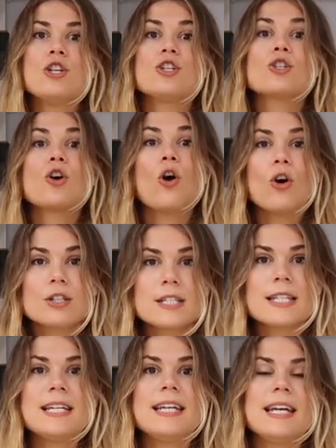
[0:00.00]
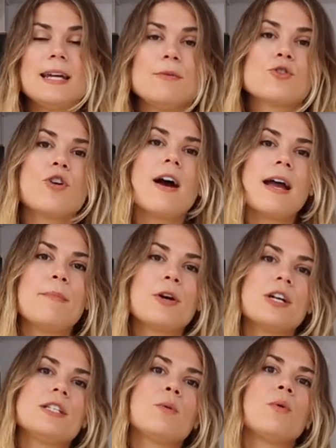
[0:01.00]
Just constantly keep trying,
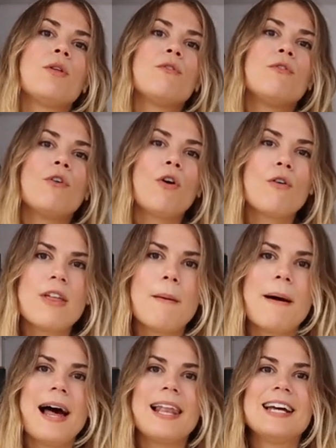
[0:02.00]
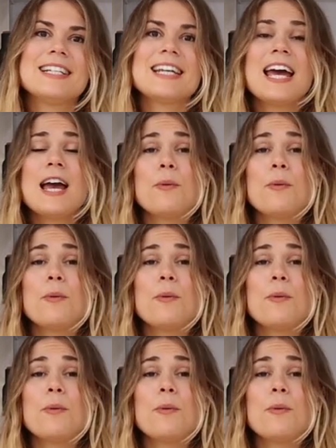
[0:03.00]
because it will evolve their palate.